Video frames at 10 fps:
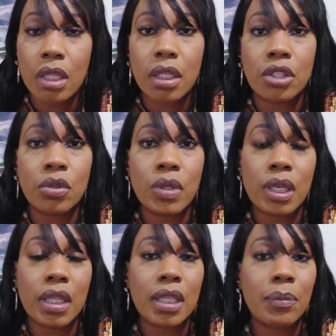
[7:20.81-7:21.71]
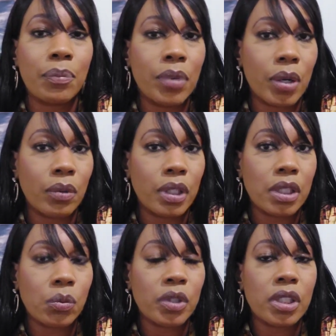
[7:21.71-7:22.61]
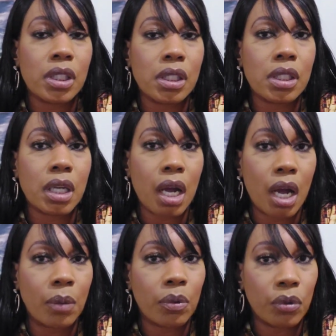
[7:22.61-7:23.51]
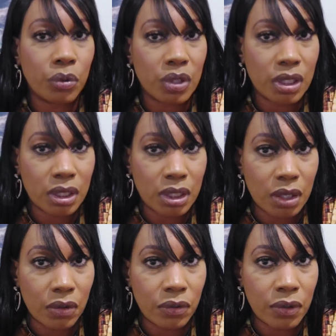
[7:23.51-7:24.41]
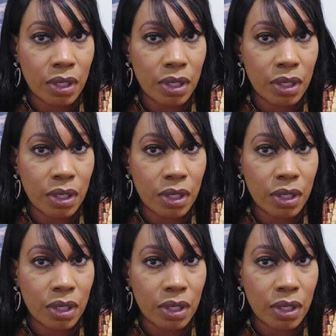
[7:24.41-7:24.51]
then you get the bonus, which is the comp cruise itself.